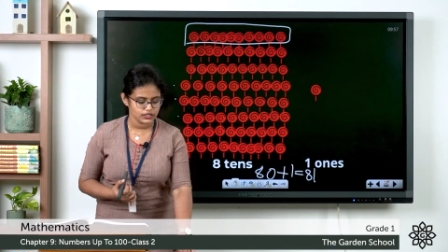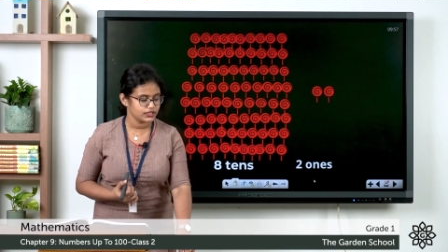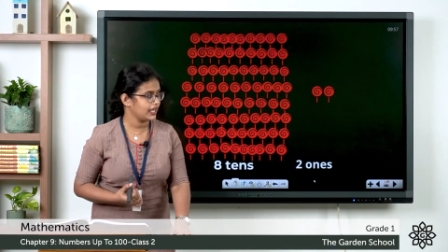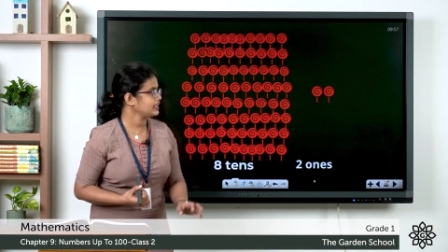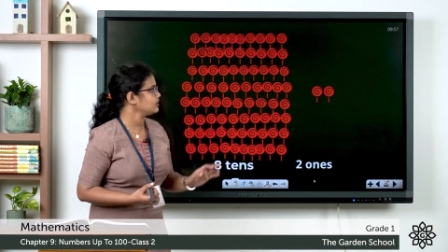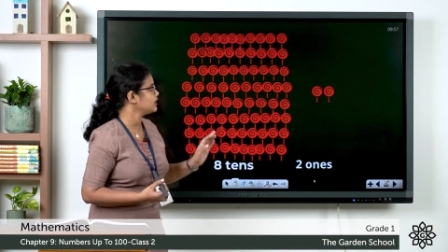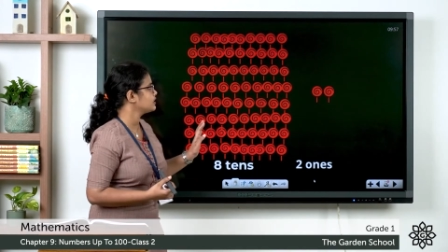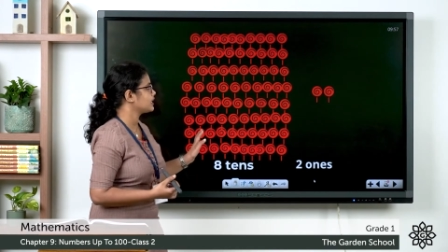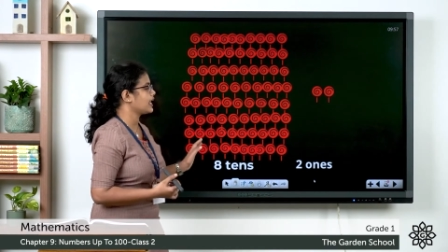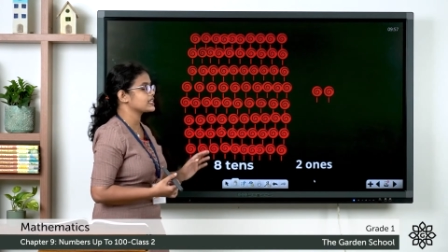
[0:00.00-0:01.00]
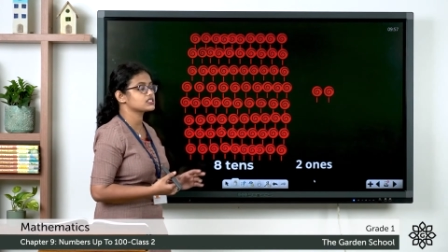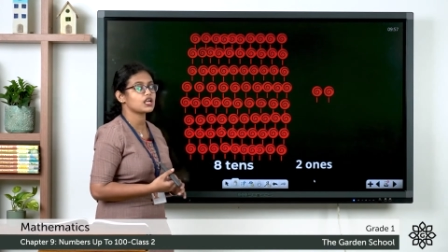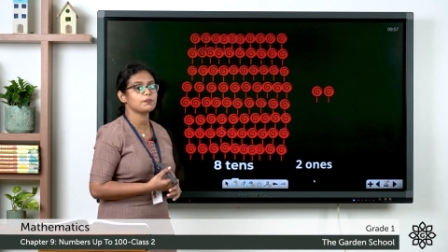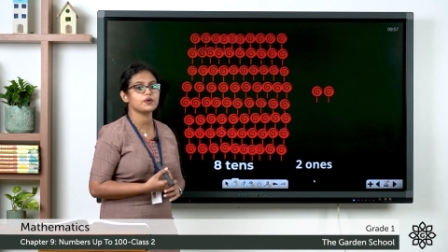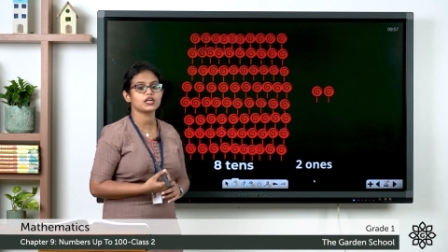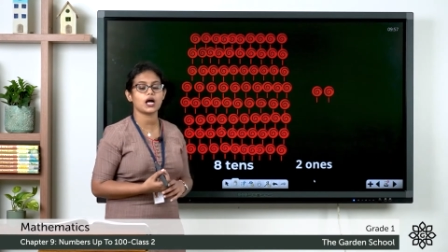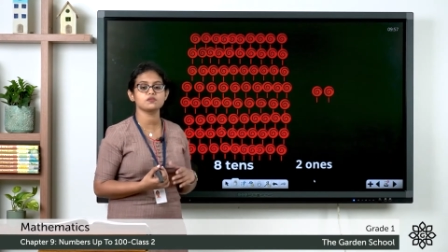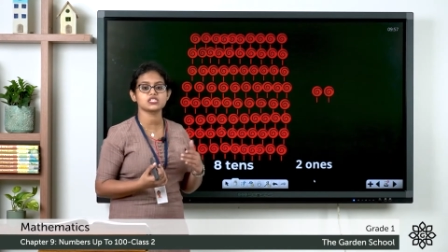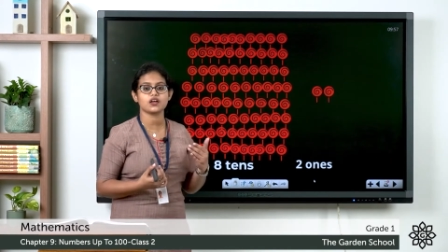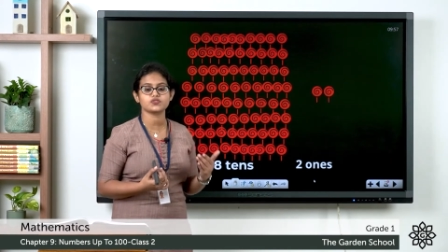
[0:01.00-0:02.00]
Then the next number
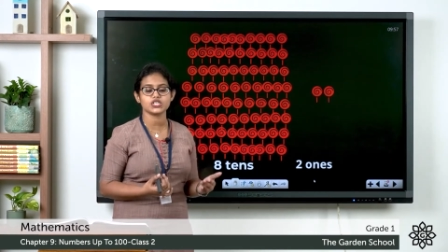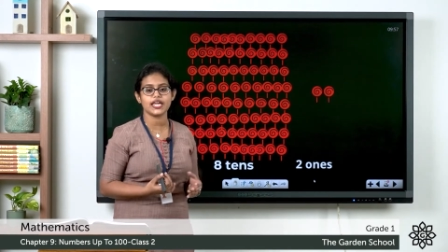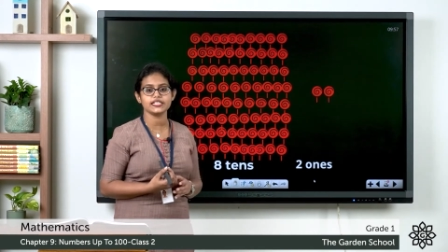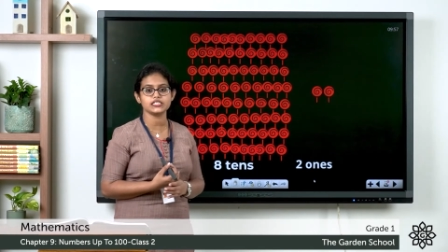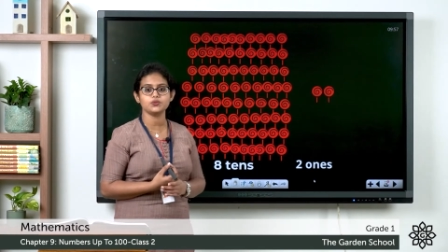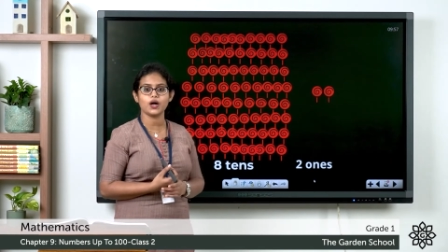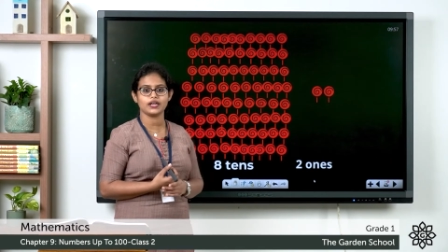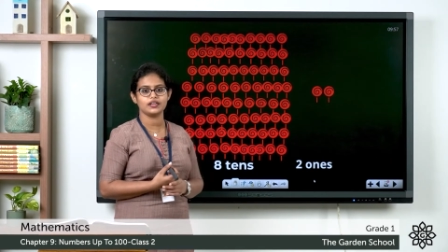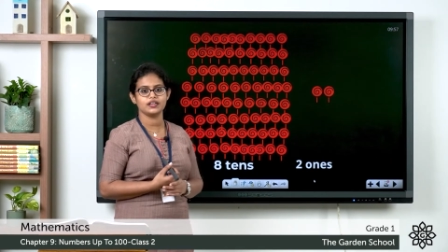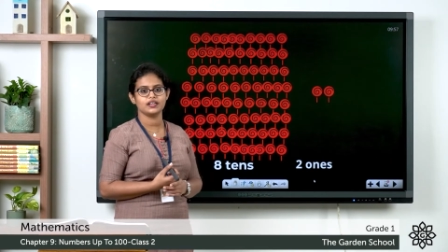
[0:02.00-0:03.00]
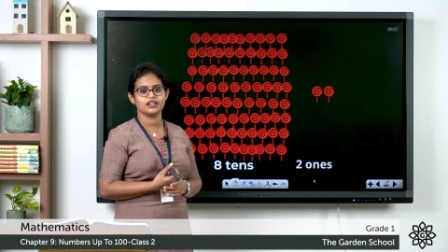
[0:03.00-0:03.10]
comes after 81.